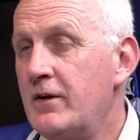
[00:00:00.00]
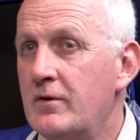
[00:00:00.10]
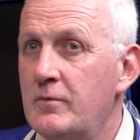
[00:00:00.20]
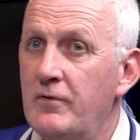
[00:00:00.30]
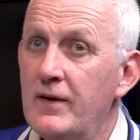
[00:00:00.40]
mean,
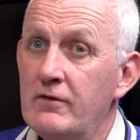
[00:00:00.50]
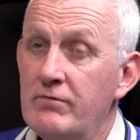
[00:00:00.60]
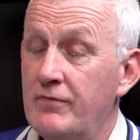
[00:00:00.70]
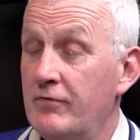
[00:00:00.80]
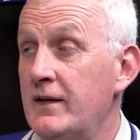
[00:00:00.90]
to be fair to the
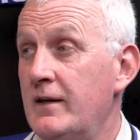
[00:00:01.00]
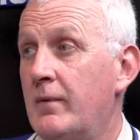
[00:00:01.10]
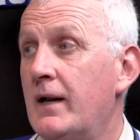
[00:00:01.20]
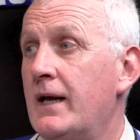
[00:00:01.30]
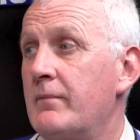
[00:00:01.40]
referee, he did
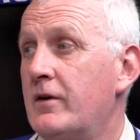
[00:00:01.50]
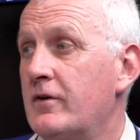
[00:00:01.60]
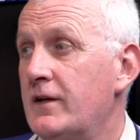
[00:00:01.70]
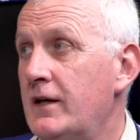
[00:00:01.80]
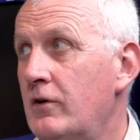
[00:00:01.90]
well there
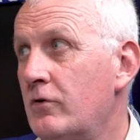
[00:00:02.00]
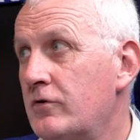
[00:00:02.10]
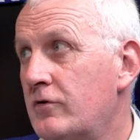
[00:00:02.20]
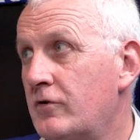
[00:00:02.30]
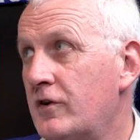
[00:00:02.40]
because he
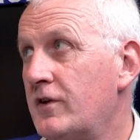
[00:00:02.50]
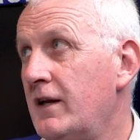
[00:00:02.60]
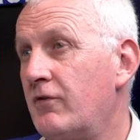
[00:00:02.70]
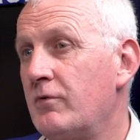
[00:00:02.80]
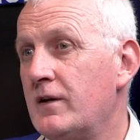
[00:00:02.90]
looked to see
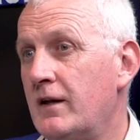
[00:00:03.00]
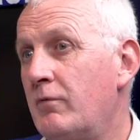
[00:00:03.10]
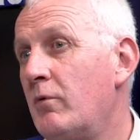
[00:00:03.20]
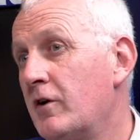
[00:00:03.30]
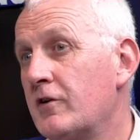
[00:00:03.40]
if
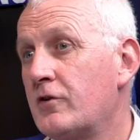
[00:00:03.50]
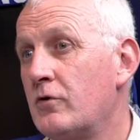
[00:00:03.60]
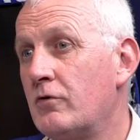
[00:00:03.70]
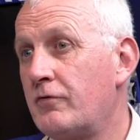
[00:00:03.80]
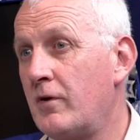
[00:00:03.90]
we were going to
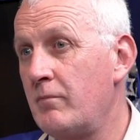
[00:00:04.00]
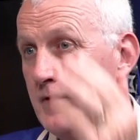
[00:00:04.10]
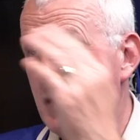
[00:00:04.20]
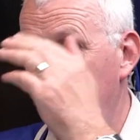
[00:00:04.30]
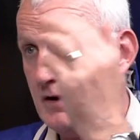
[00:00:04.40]
score from
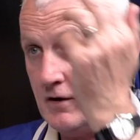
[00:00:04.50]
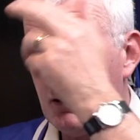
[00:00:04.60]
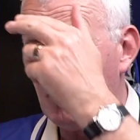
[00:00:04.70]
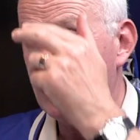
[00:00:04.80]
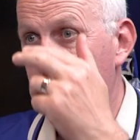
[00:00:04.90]
the
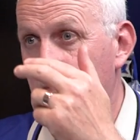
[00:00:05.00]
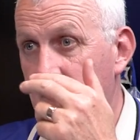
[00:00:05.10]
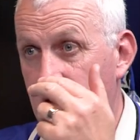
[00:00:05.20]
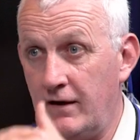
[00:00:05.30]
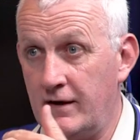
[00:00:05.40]
cross
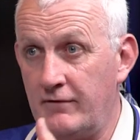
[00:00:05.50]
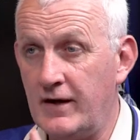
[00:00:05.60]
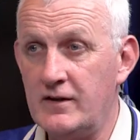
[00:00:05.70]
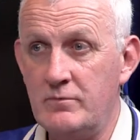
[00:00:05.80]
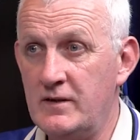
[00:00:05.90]
to get an
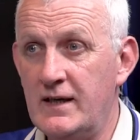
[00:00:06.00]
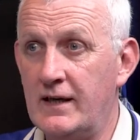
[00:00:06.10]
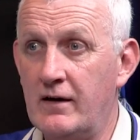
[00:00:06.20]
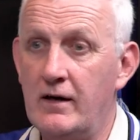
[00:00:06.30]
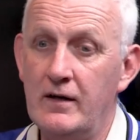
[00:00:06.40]
advantage. We
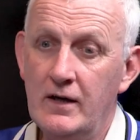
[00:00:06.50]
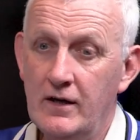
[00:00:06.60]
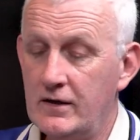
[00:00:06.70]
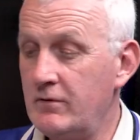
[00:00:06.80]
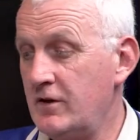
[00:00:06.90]
didn't go,
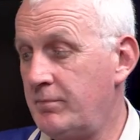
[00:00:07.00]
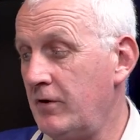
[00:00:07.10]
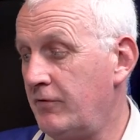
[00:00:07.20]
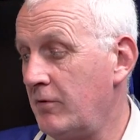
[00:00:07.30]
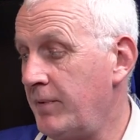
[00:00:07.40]
so we just
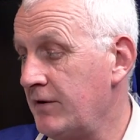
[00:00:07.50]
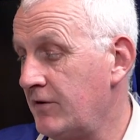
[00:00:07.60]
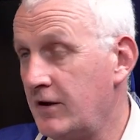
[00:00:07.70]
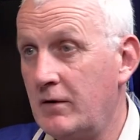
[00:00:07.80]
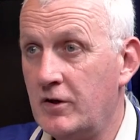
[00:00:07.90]
blew for a
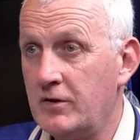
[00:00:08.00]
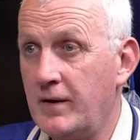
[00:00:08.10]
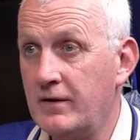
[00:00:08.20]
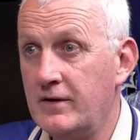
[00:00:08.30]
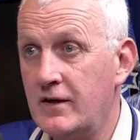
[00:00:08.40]
penalty. So it was a
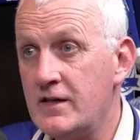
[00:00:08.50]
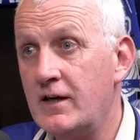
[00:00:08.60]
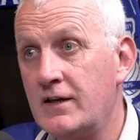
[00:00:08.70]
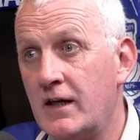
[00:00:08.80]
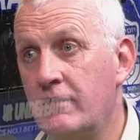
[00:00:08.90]
penalty. Then Jay
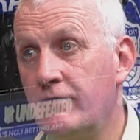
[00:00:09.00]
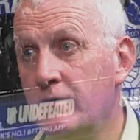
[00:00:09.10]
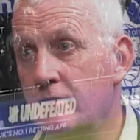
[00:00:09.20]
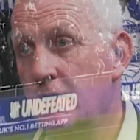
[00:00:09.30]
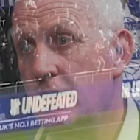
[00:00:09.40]
Stansfield